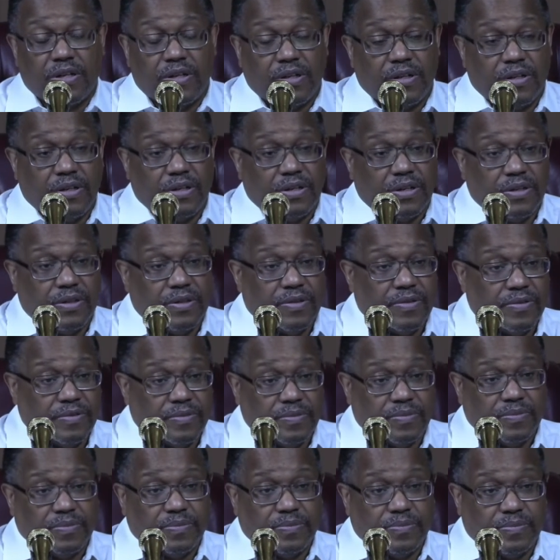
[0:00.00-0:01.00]
Pastor, the
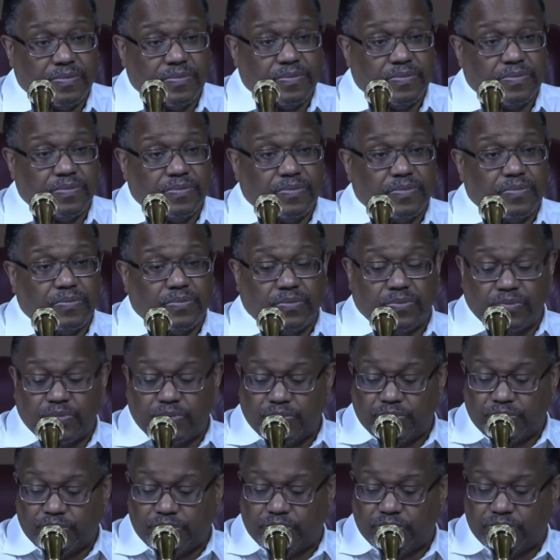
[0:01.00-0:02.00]
myth number two,
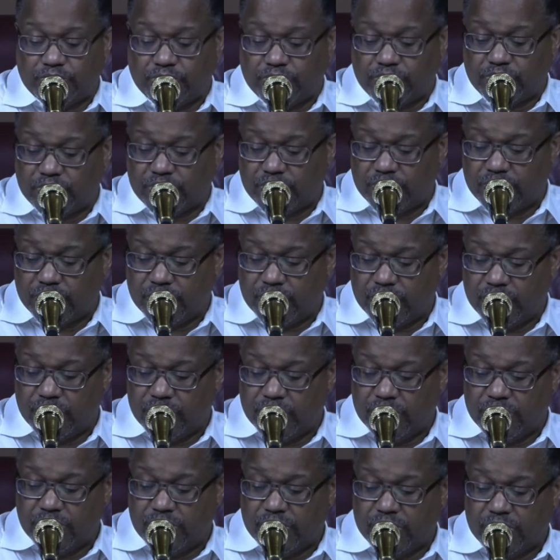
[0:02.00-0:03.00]
I don't need anybody.